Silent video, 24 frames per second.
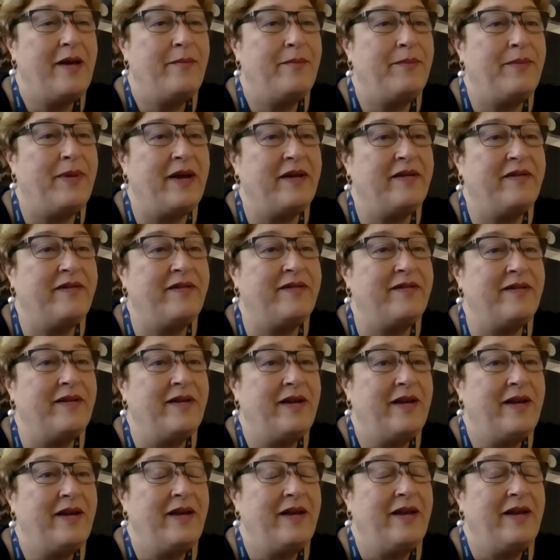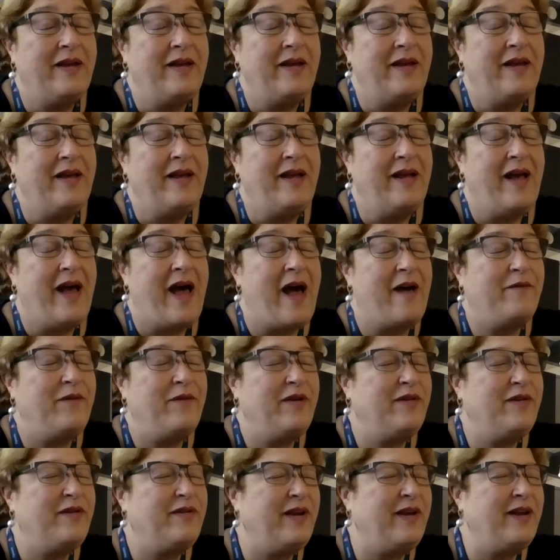But having
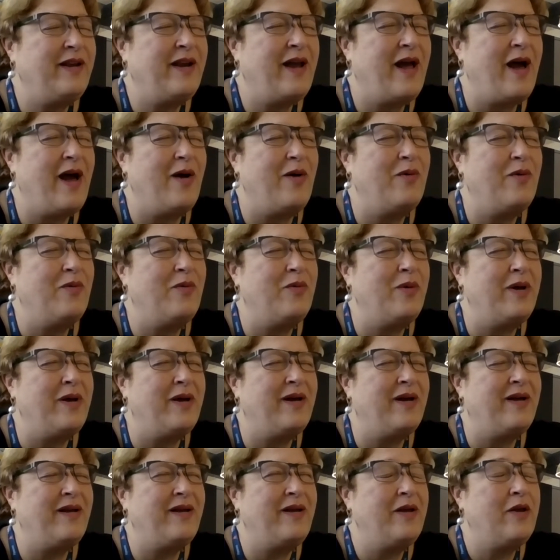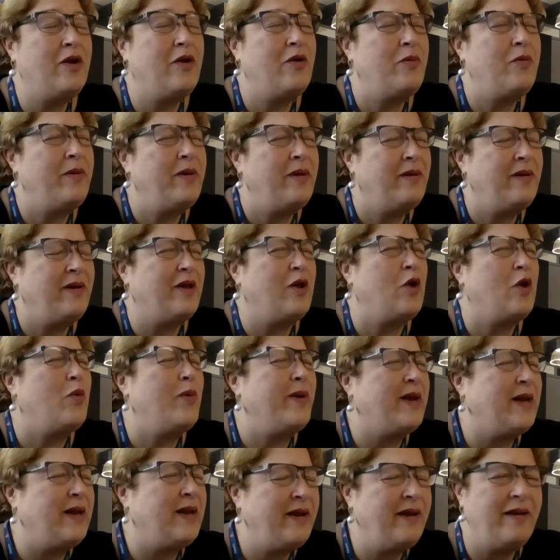seen how
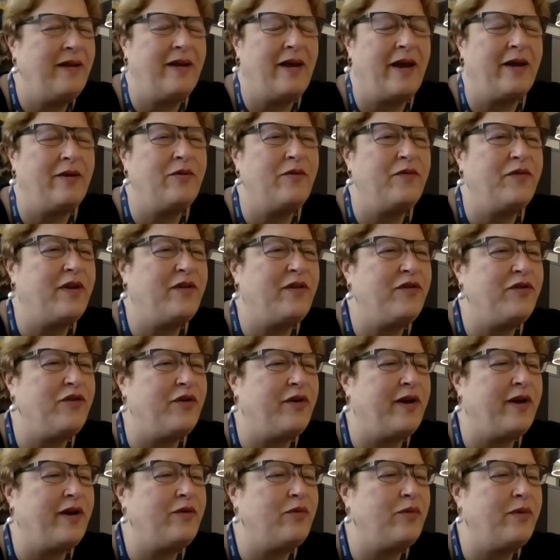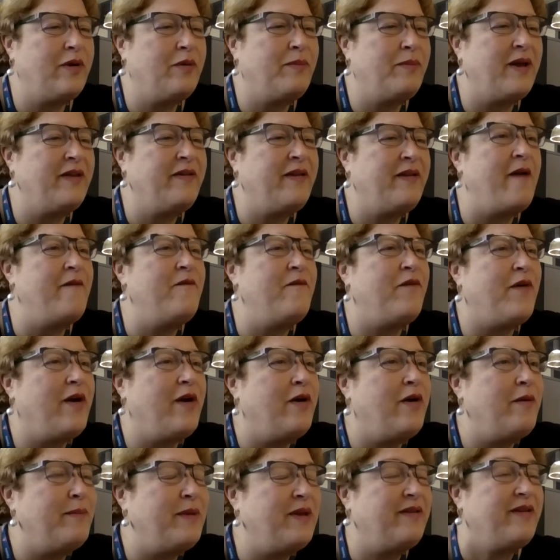quickly, I don't know if that's the right word, but the
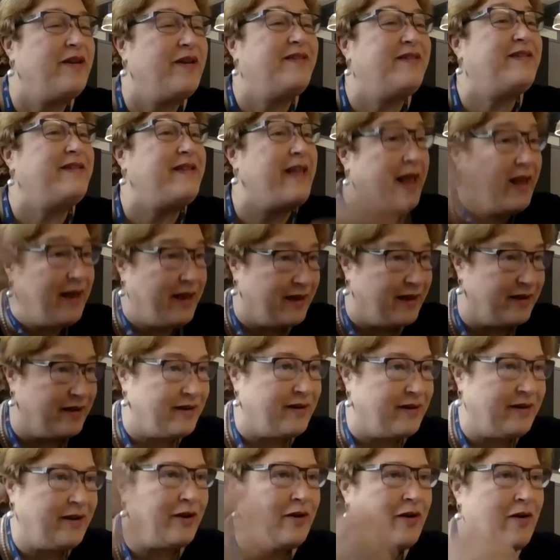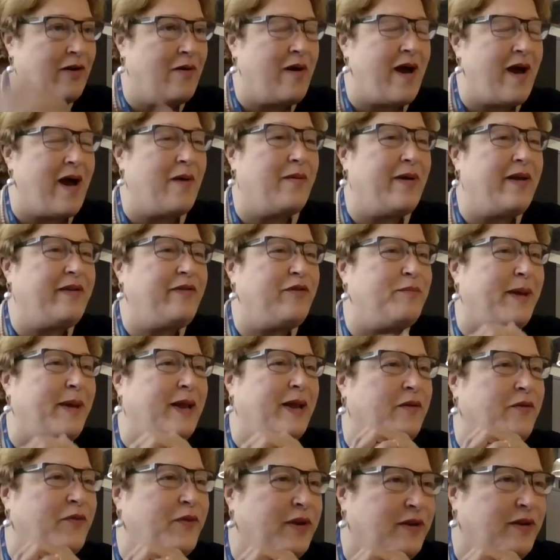environment has taken, how it's
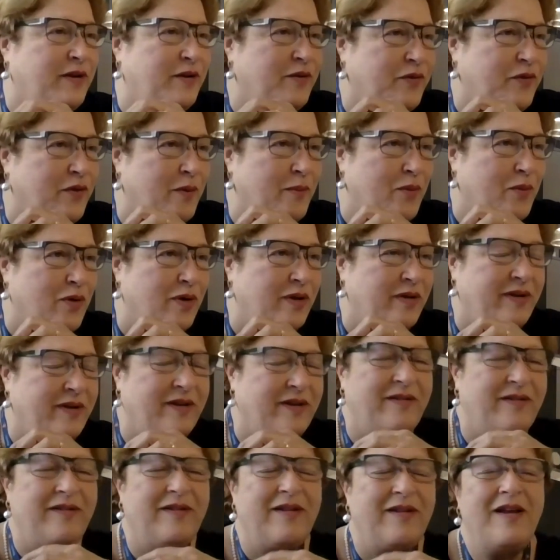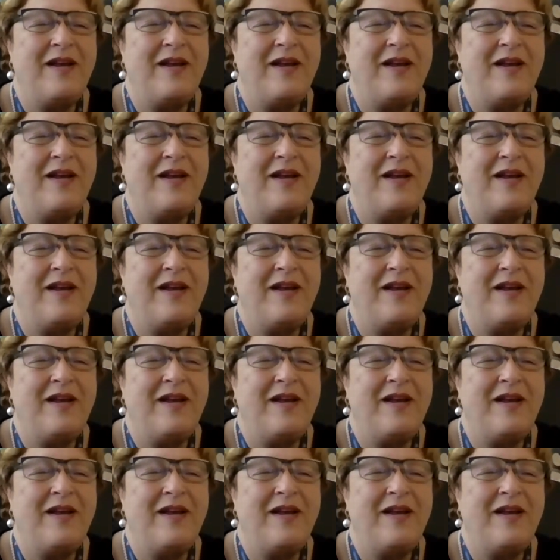benefited from all this.